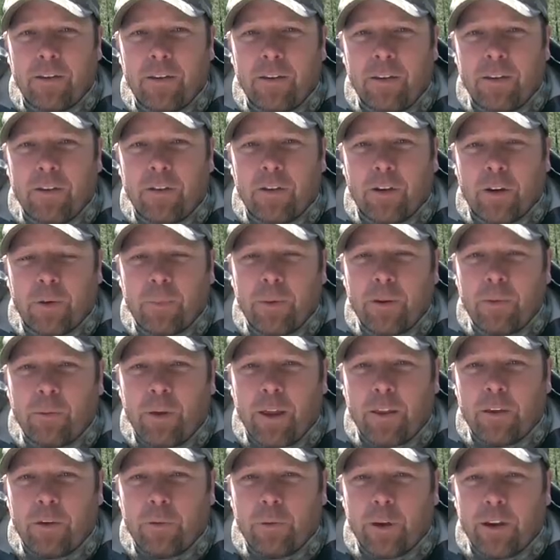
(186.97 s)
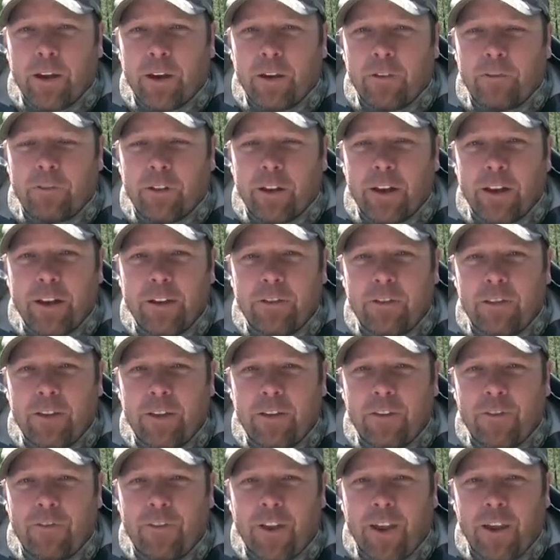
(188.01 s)
to determine whether we're going to release
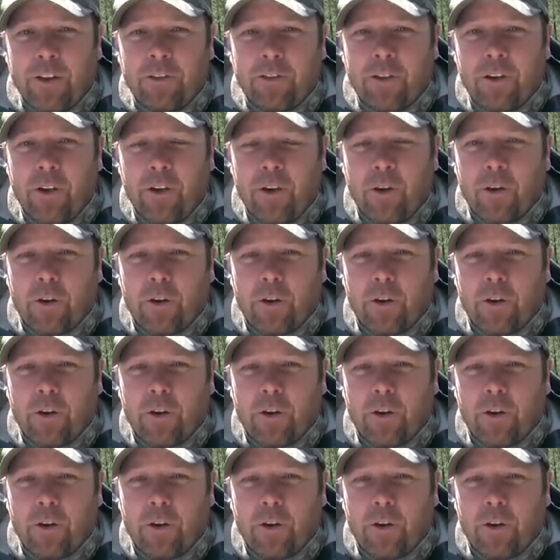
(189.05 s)
these fish